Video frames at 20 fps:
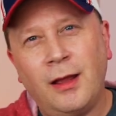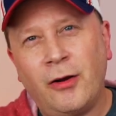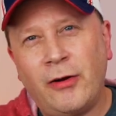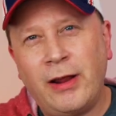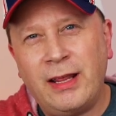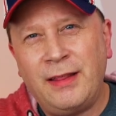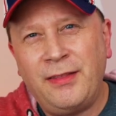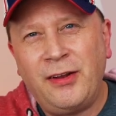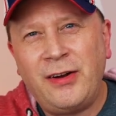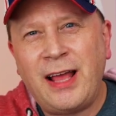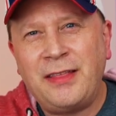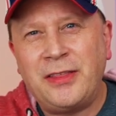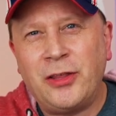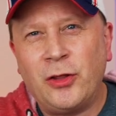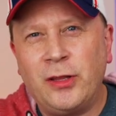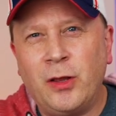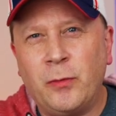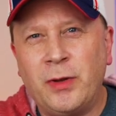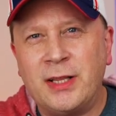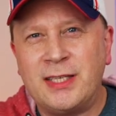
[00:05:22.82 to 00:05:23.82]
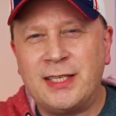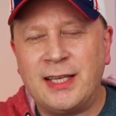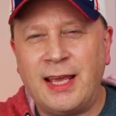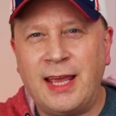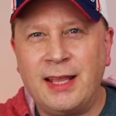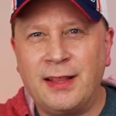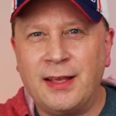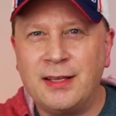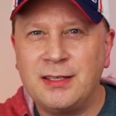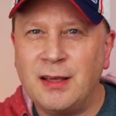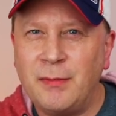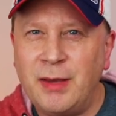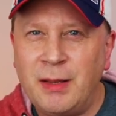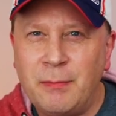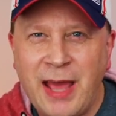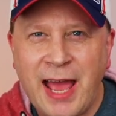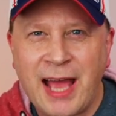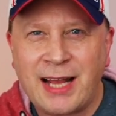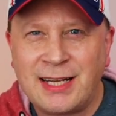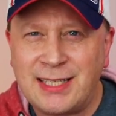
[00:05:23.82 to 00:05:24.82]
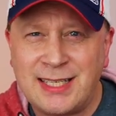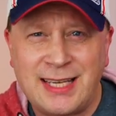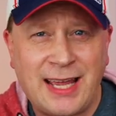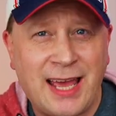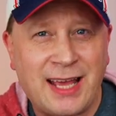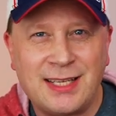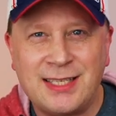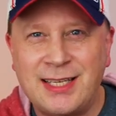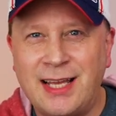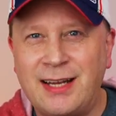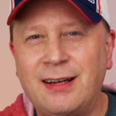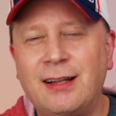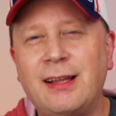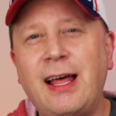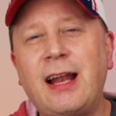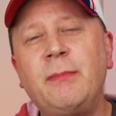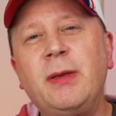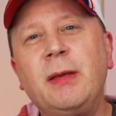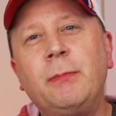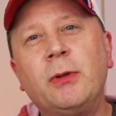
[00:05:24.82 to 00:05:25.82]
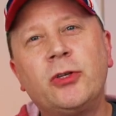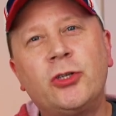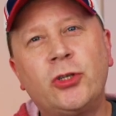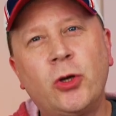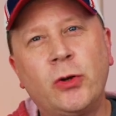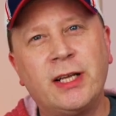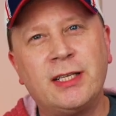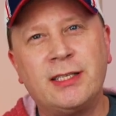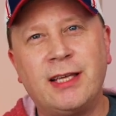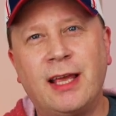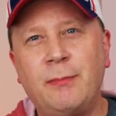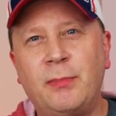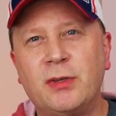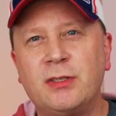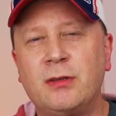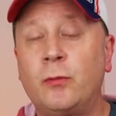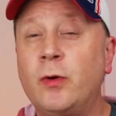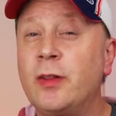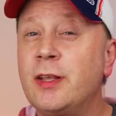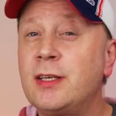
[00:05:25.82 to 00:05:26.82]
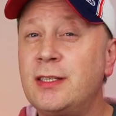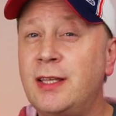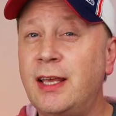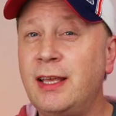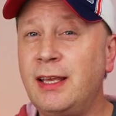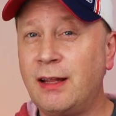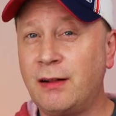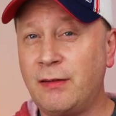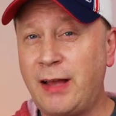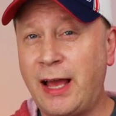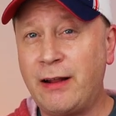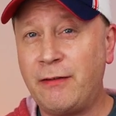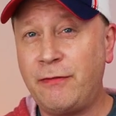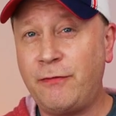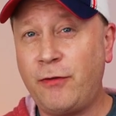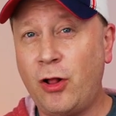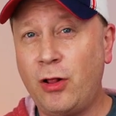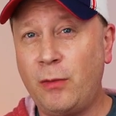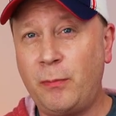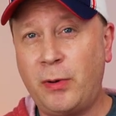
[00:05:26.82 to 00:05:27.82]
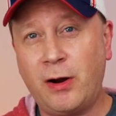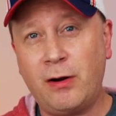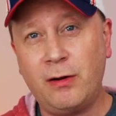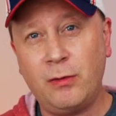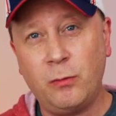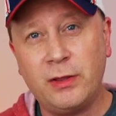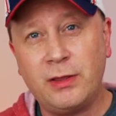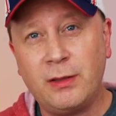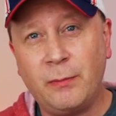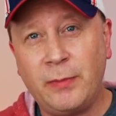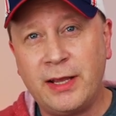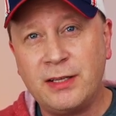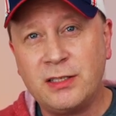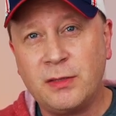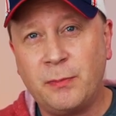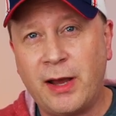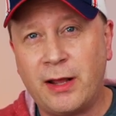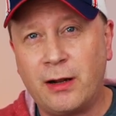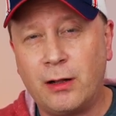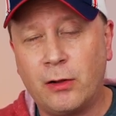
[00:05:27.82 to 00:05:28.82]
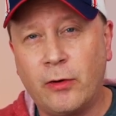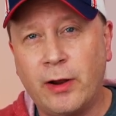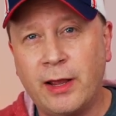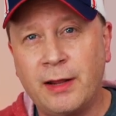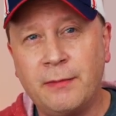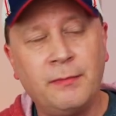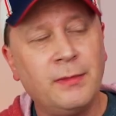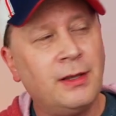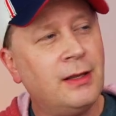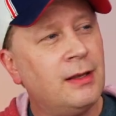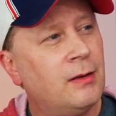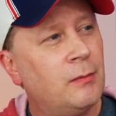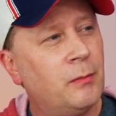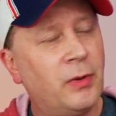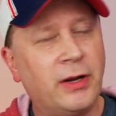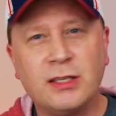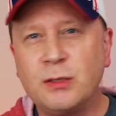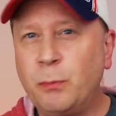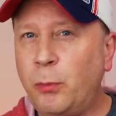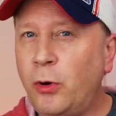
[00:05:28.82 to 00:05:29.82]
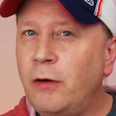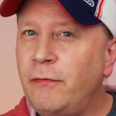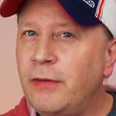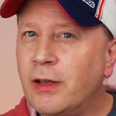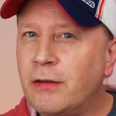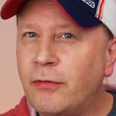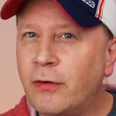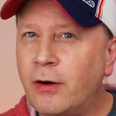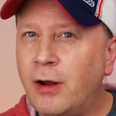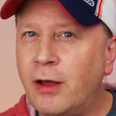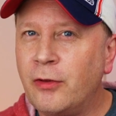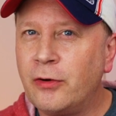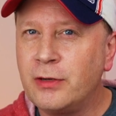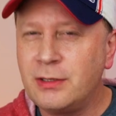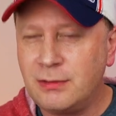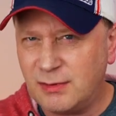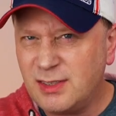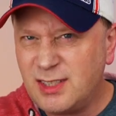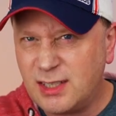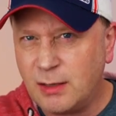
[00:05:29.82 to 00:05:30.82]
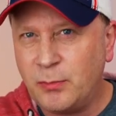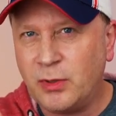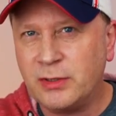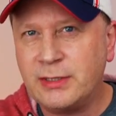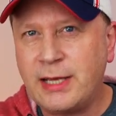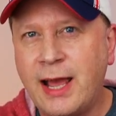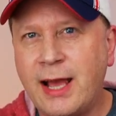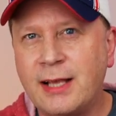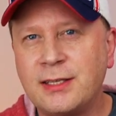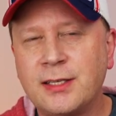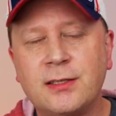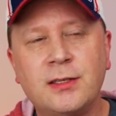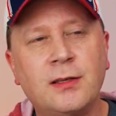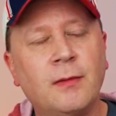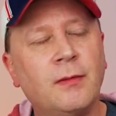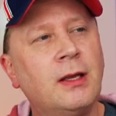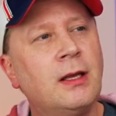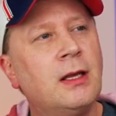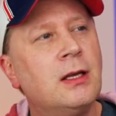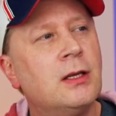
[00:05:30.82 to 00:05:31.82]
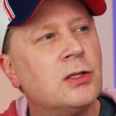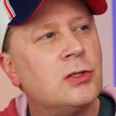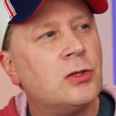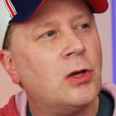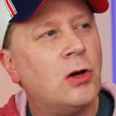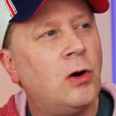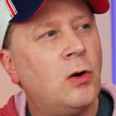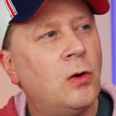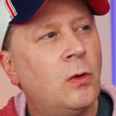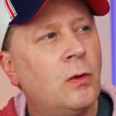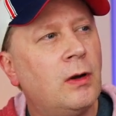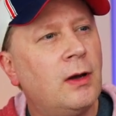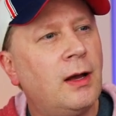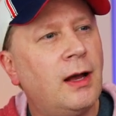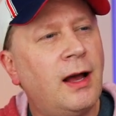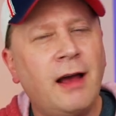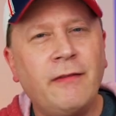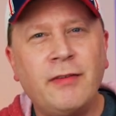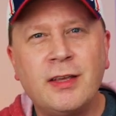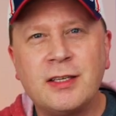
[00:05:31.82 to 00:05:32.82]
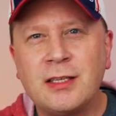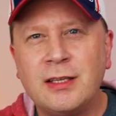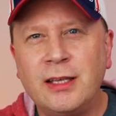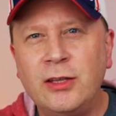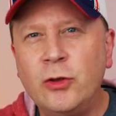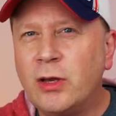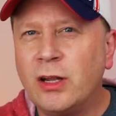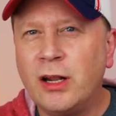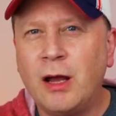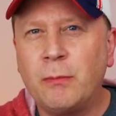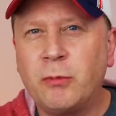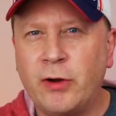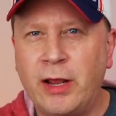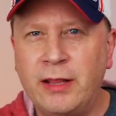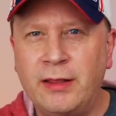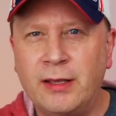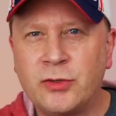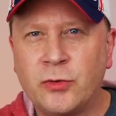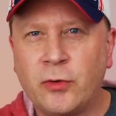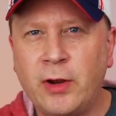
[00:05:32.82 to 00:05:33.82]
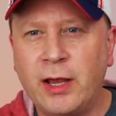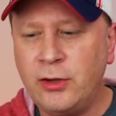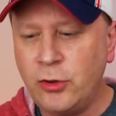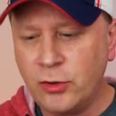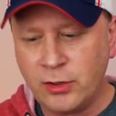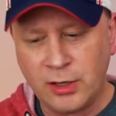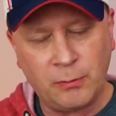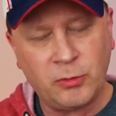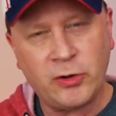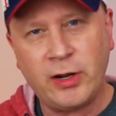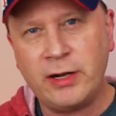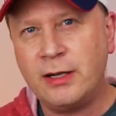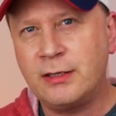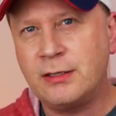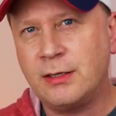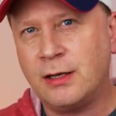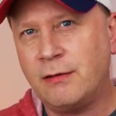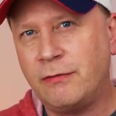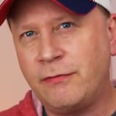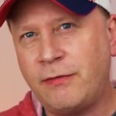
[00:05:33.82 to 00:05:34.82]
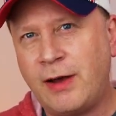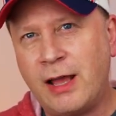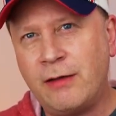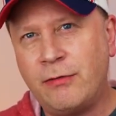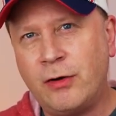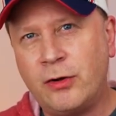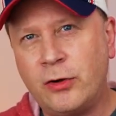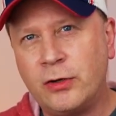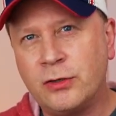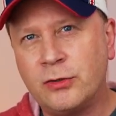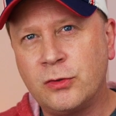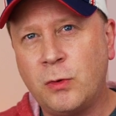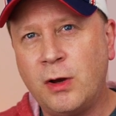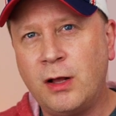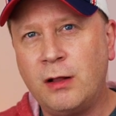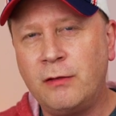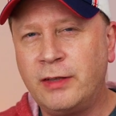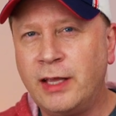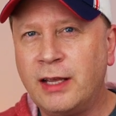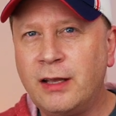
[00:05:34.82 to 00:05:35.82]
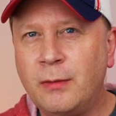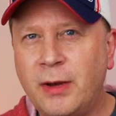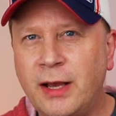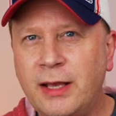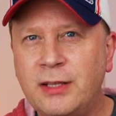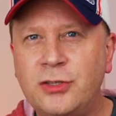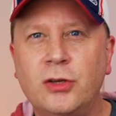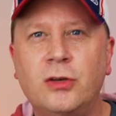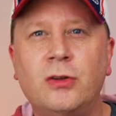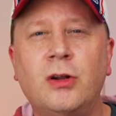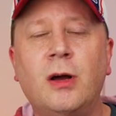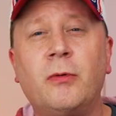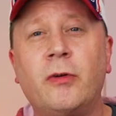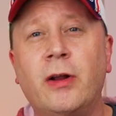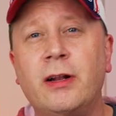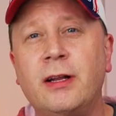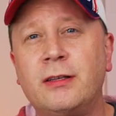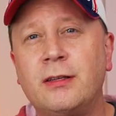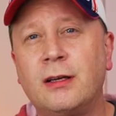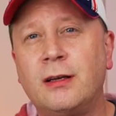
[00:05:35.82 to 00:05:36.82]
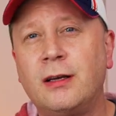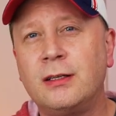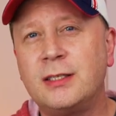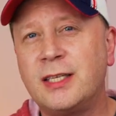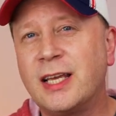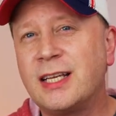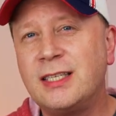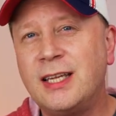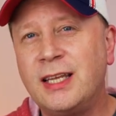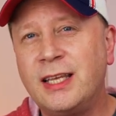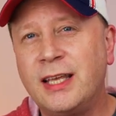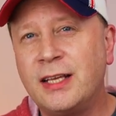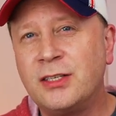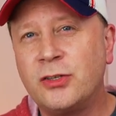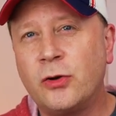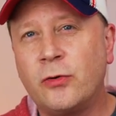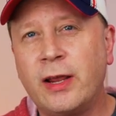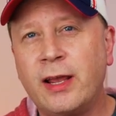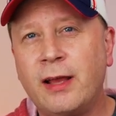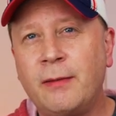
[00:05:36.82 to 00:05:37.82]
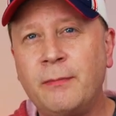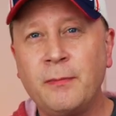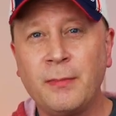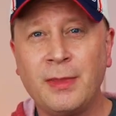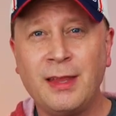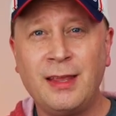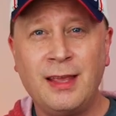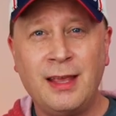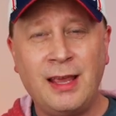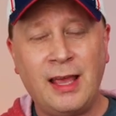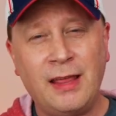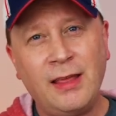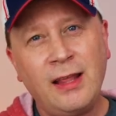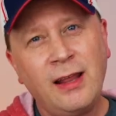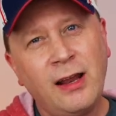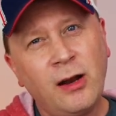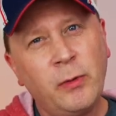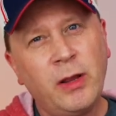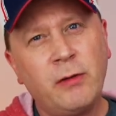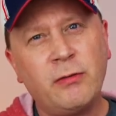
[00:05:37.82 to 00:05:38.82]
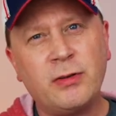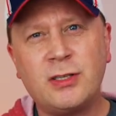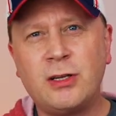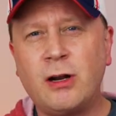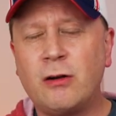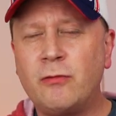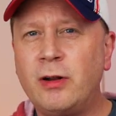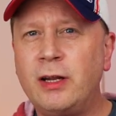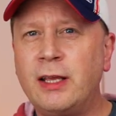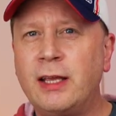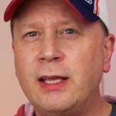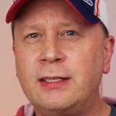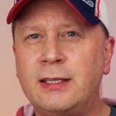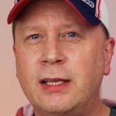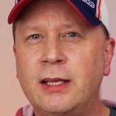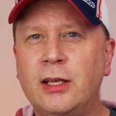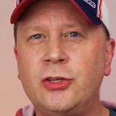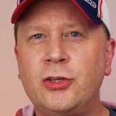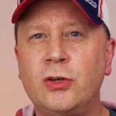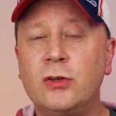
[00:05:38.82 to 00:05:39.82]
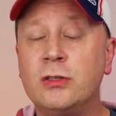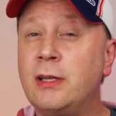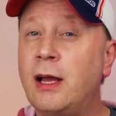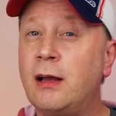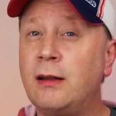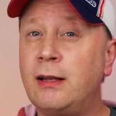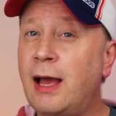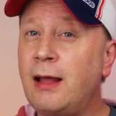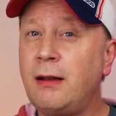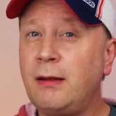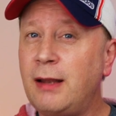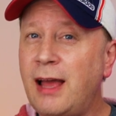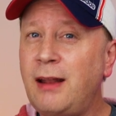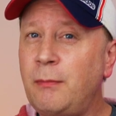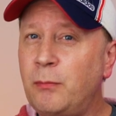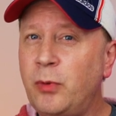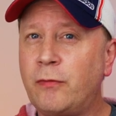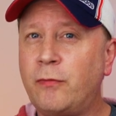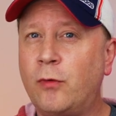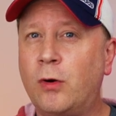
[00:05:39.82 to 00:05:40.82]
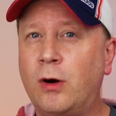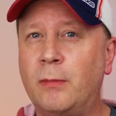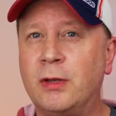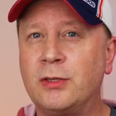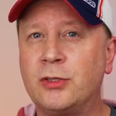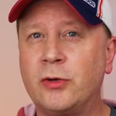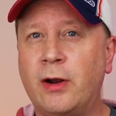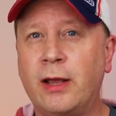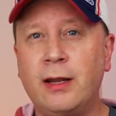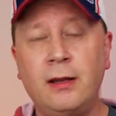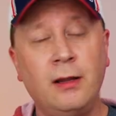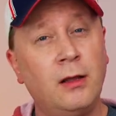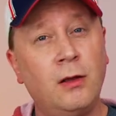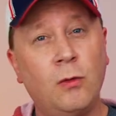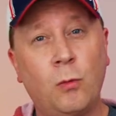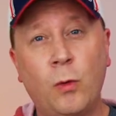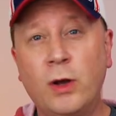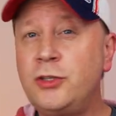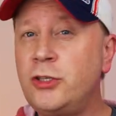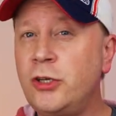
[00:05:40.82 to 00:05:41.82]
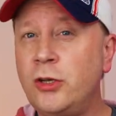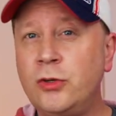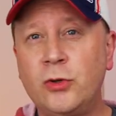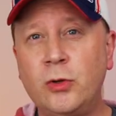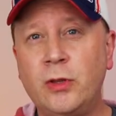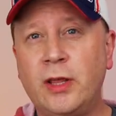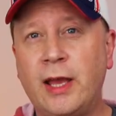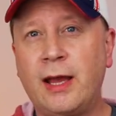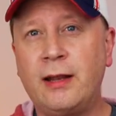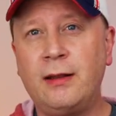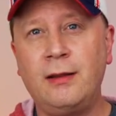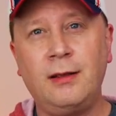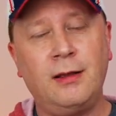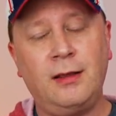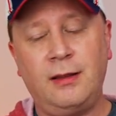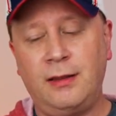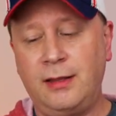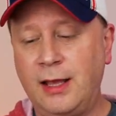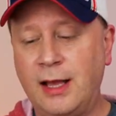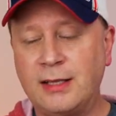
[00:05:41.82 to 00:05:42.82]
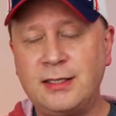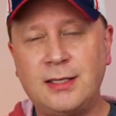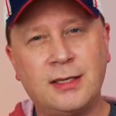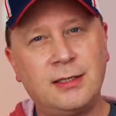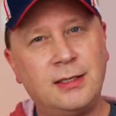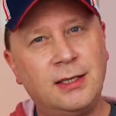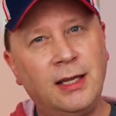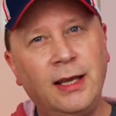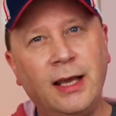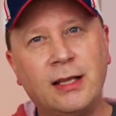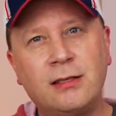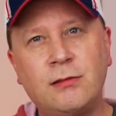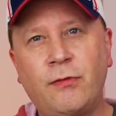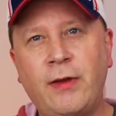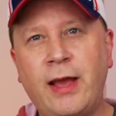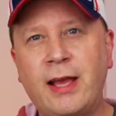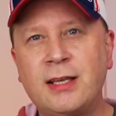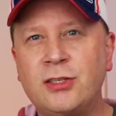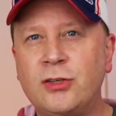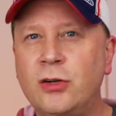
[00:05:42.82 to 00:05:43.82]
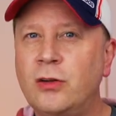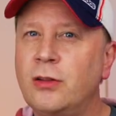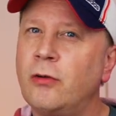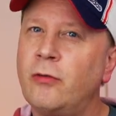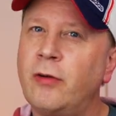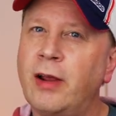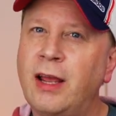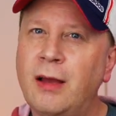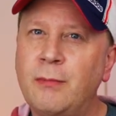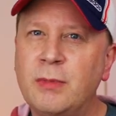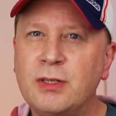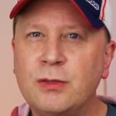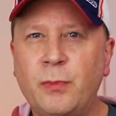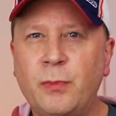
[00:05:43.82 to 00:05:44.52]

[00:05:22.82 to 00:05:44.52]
Right, and they're not the only ones saying this. I mean, Max Tech said it. A lot of people showed examples of where this thing can kind of fall apart with the base model, right? But it's perfect for other simple tasks. So obviously you can upgrade this, right? You can upgrade it to 512 gigabytes, you can upgrade it to 16 gigs of RAM, and then here we start running into issues. Now, not, not in performance, all right? Once you do that, the SSD gets faster, the RAM is